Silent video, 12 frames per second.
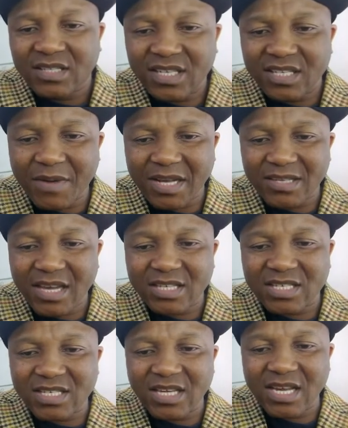6 minus
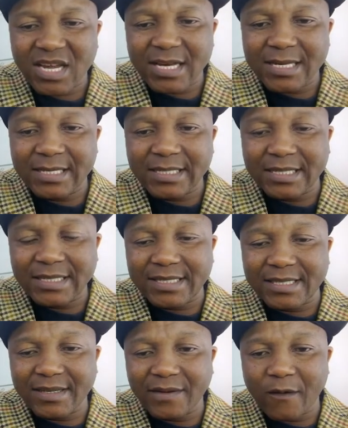18 equal
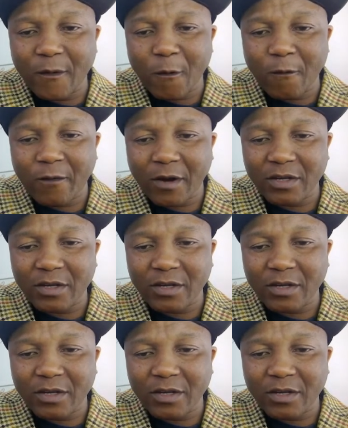to